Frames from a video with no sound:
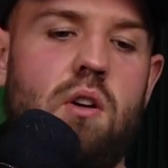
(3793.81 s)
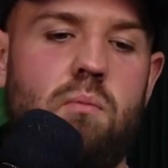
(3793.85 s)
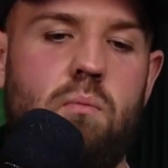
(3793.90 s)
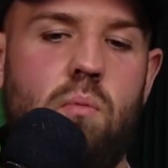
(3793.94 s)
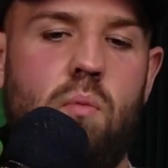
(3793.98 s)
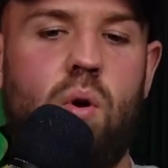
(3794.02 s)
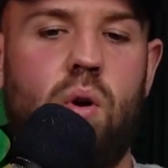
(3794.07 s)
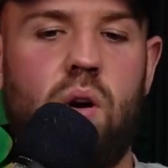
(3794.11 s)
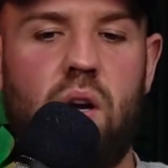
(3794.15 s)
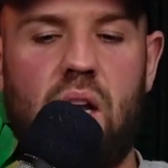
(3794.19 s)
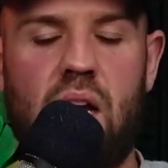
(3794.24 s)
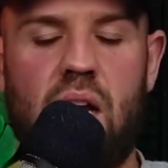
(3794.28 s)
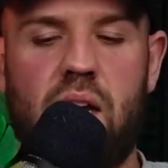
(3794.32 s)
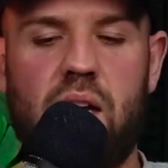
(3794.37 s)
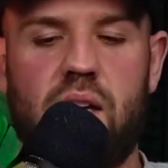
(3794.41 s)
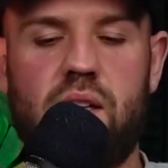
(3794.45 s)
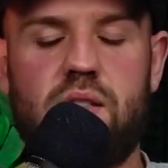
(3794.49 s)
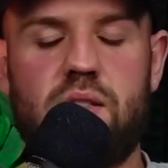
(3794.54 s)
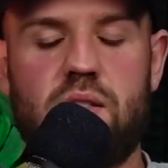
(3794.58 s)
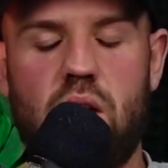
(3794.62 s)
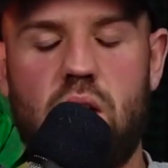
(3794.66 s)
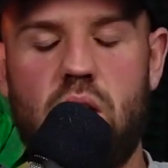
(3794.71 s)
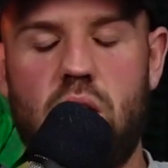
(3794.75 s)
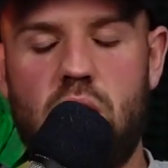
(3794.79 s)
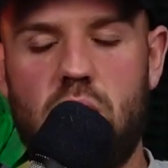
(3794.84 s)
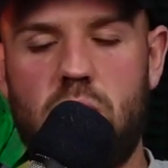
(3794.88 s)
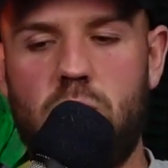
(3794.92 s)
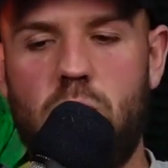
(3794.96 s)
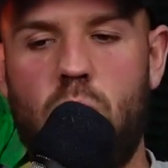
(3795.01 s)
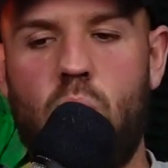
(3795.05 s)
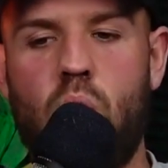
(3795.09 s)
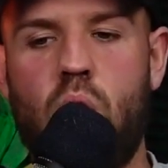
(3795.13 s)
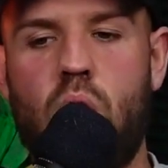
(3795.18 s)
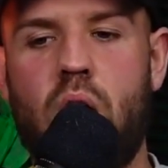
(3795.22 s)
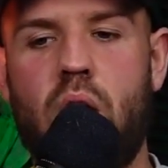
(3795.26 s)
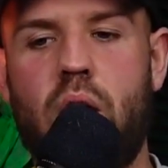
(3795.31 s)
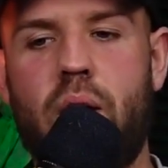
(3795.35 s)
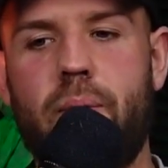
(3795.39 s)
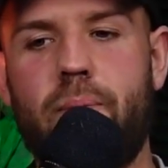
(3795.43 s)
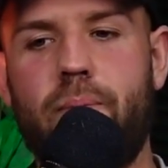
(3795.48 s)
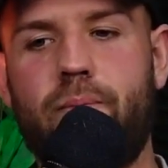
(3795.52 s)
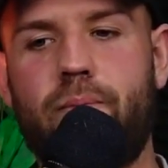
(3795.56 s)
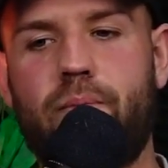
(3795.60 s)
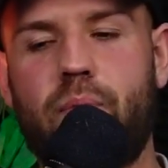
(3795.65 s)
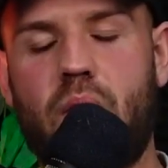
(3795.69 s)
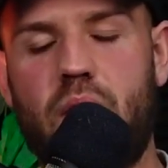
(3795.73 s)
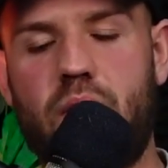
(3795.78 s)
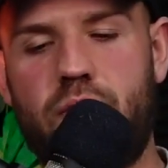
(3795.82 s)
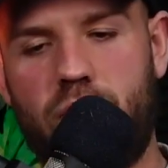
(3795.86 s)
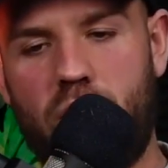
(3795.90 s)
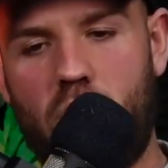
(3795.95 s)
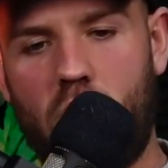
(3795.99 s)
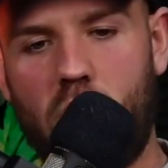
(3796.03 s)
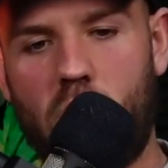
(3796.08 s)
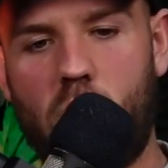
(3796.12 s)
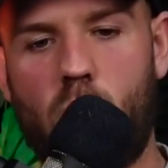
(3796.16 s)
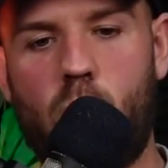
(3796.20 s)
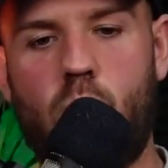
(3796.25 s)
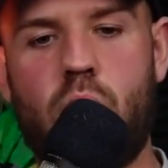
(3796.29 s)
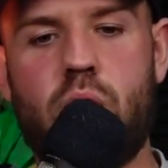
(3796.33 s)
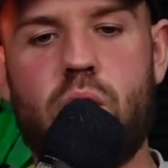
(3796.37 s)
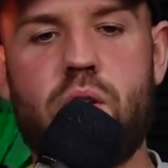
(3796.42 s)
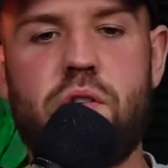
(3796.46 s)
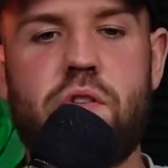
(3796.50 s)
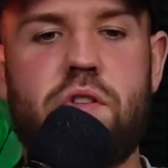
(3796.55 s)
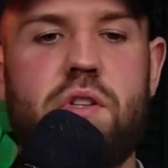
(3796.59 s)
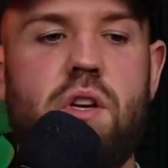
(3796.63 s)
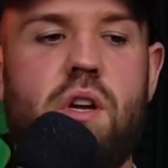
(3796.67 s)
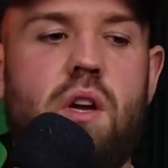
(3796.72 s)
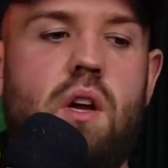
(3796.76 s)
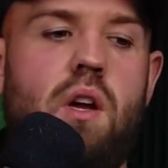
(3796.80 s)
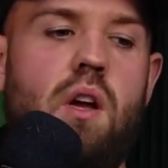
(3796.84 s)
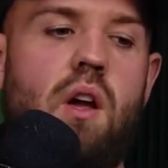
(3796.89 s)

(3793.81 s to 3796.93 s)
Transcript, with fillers: more likes, more followers,